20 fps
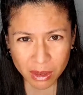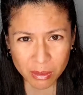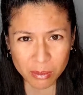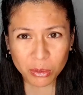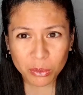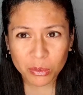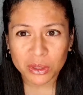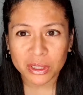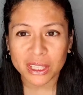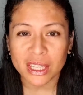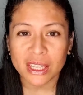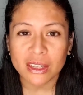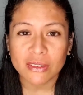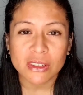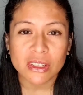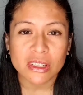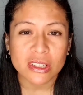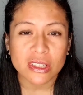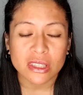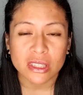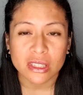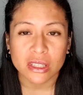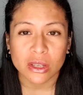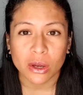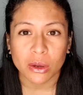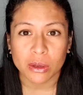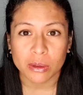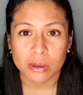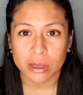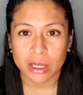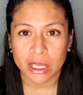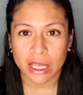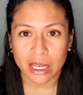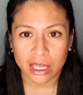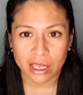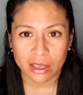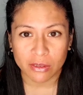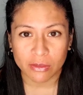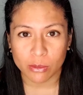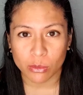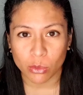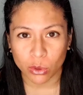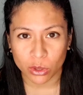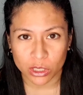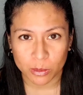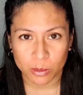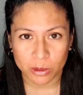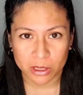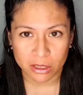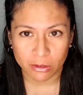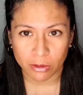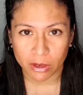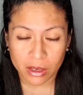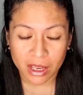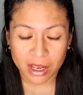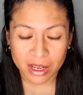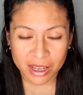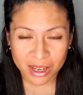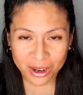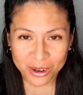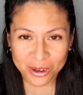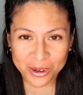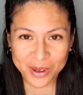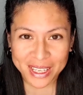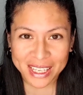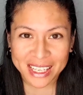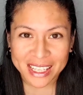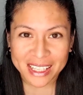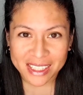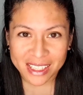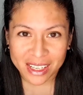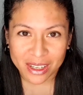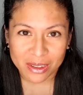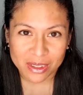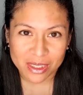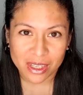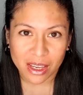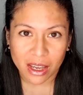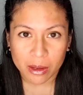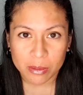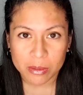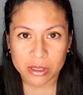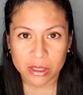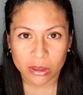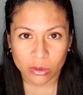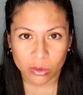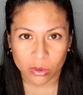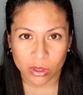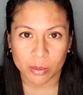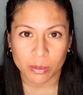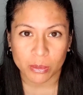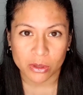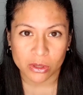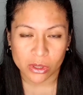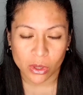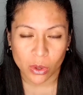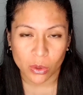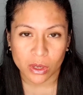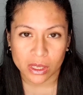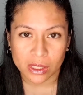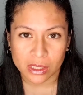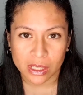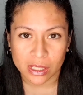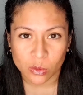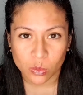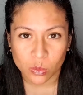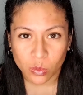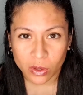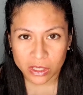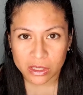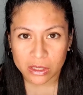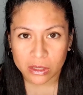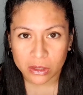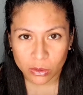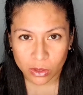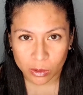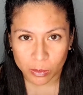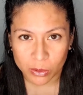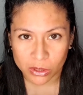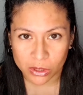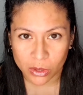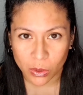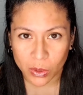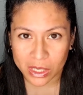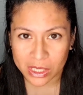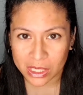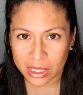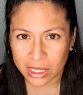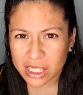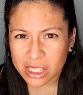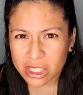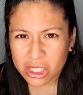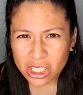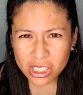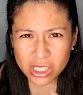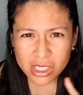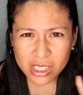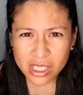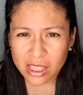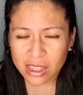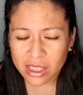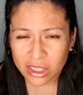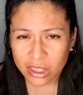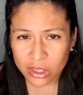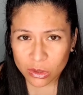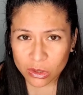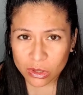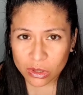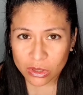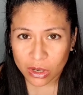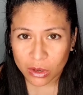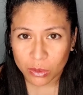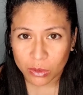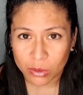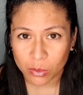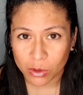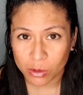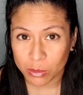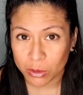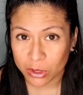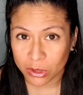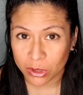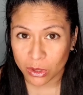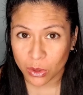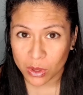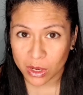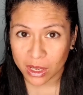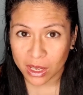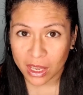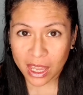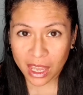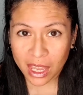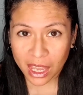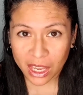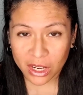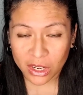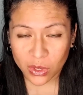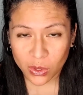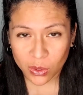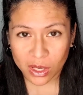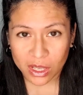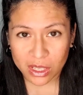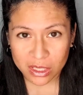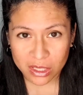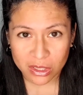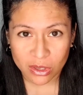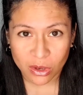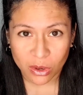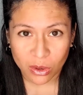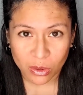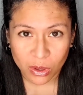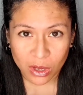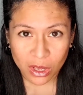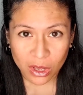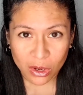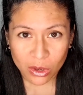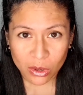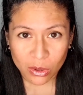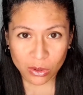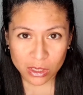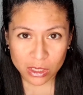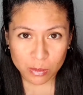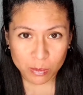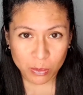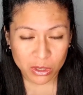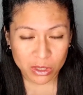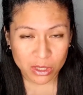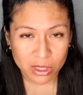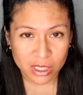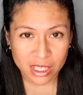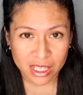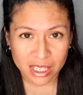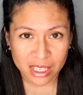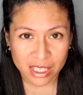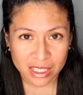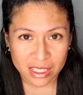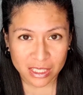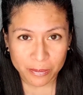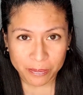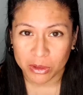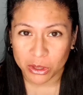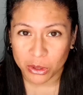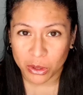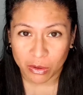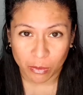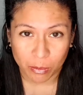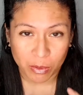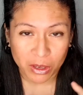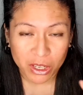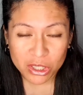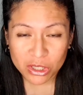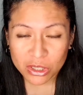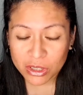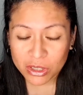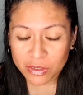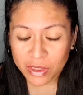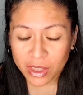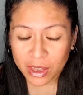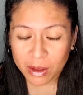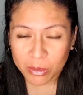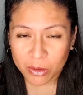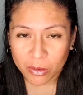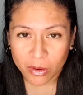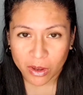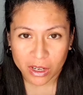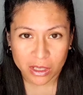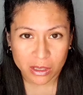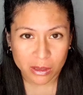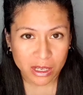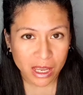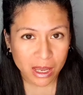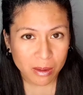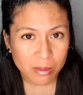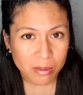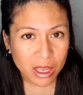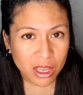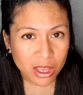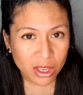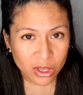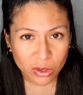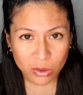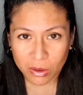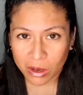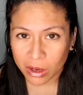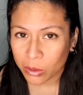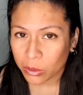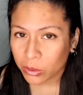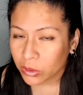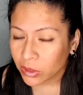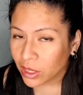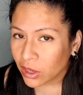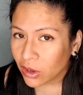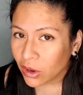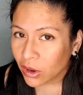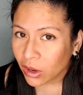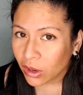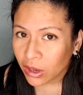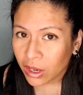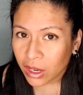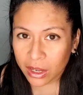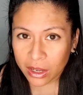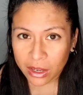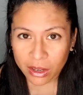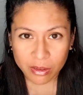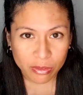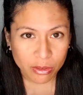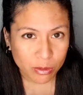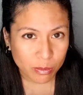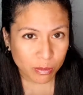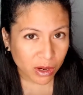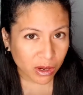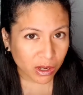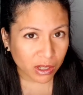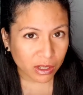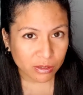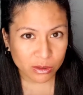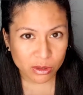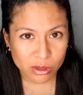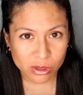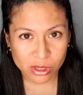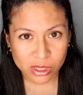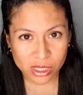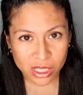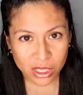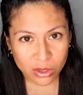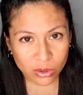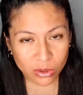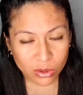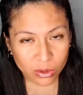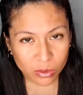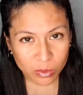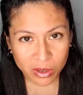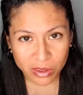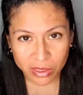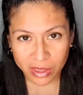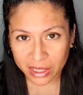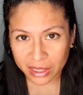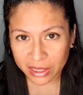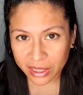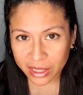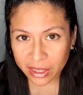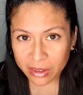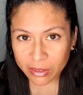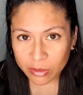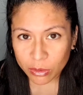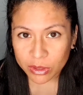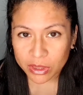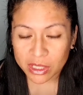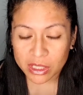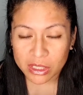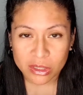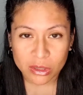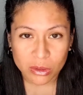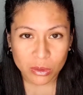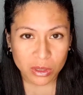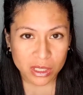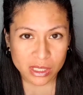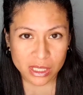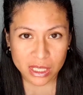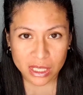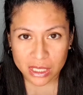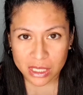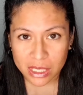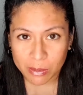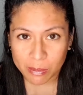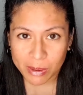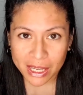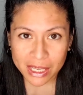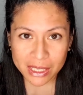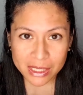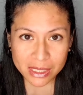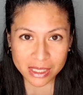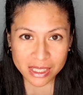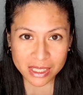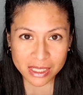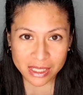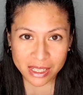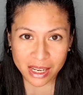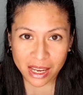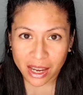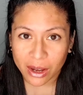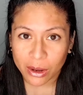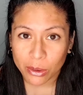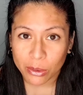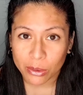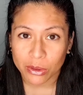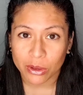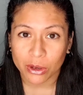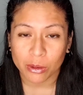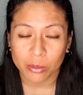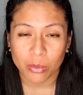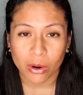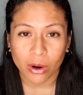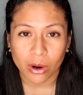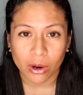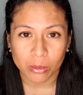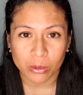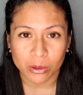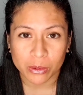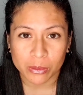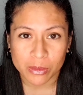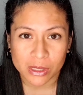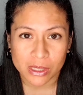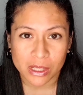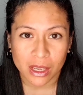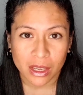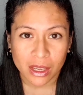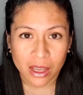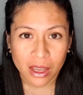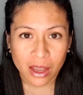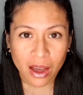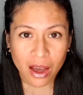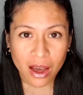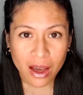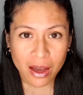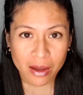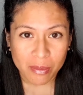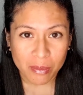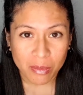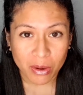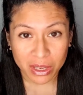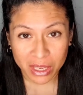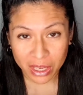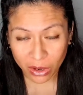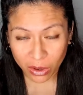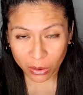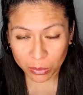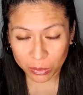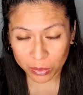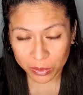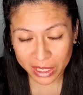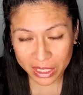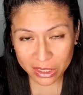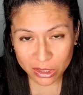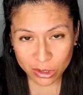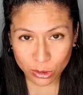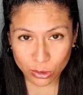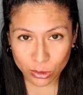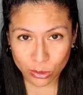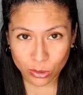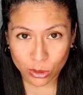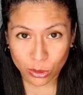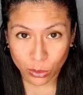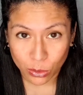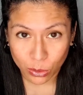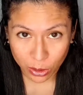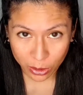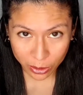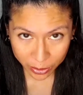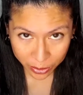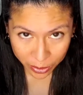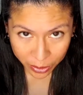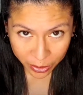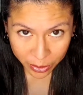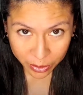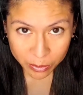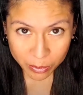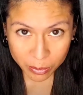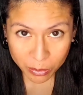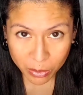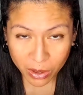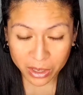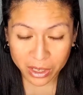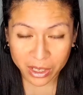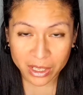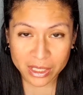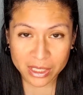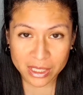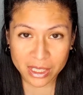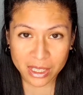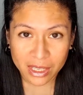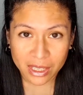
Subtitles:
but really even just getting even more specific and narrowing it down to up to 3 personas. That's 1 to 3 personas. And let's just say that you start with 1 persona and you get to know who this person is. You have a picture of them, you've a name, you know how old they are, if they're married, if they're single, where they live, what they do on a day-to-day basis, and how their problems relate to your product.